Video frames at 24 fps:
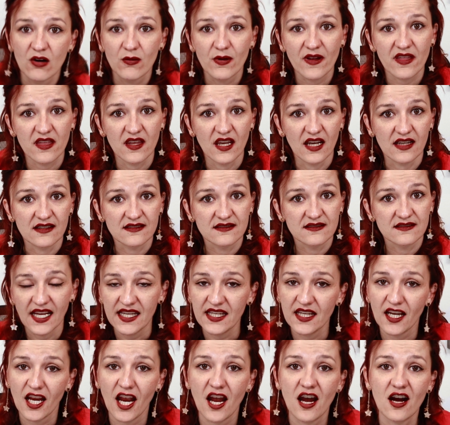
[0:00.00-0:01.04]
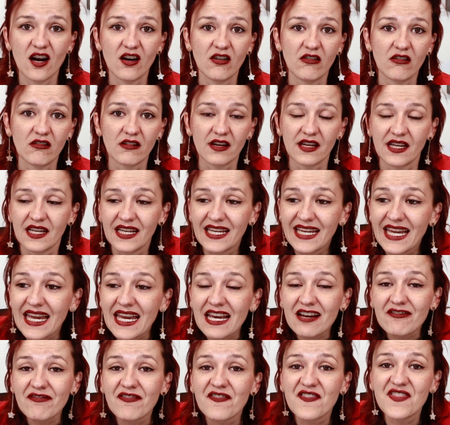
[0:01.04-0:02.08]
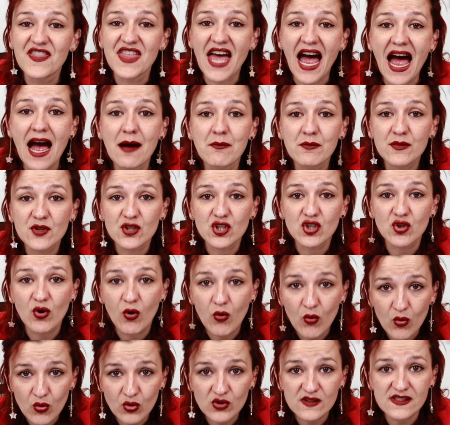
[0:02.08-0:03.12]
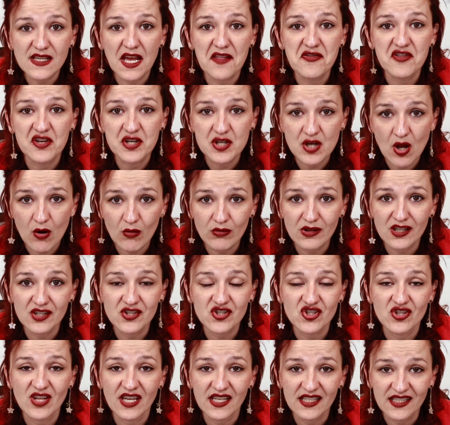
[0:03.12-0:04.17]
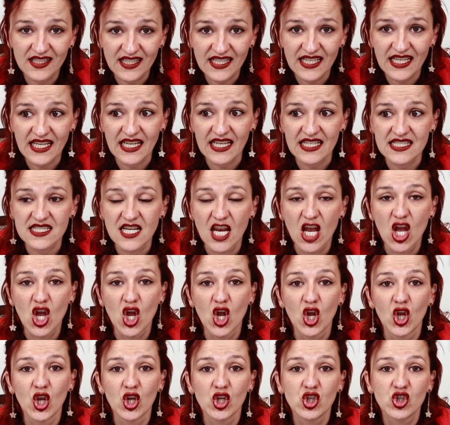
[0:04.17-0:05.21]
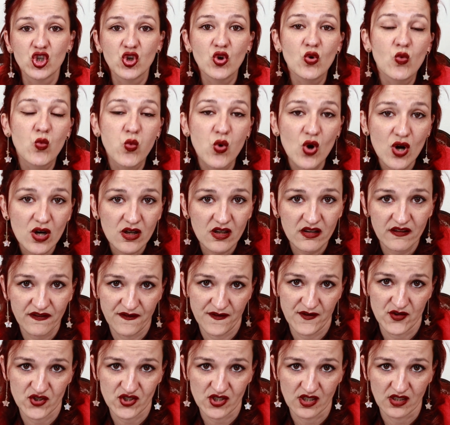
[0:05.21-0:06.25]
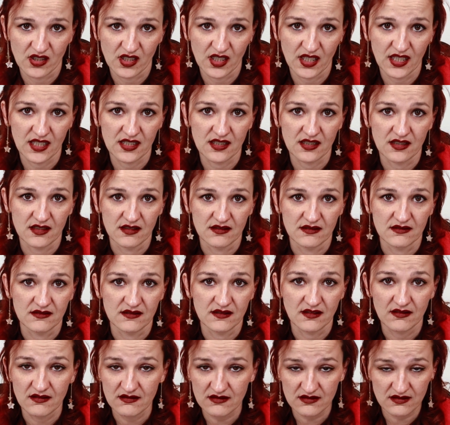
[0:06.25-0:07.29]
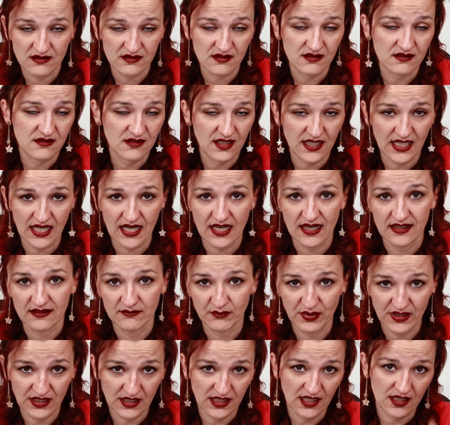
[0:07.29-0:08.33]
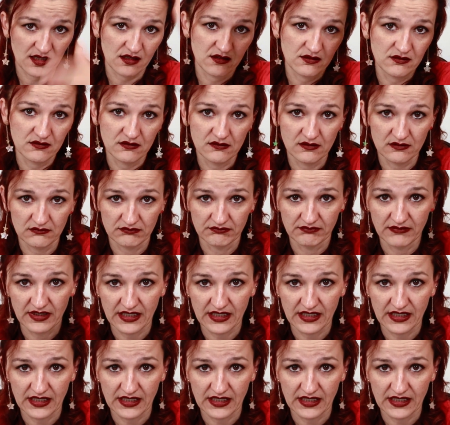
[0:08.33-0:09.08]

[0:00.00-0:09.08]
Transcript: go with it. There you go. Give them the tools and the knowledge they need to work efficiently. Don't just, again, be like the whole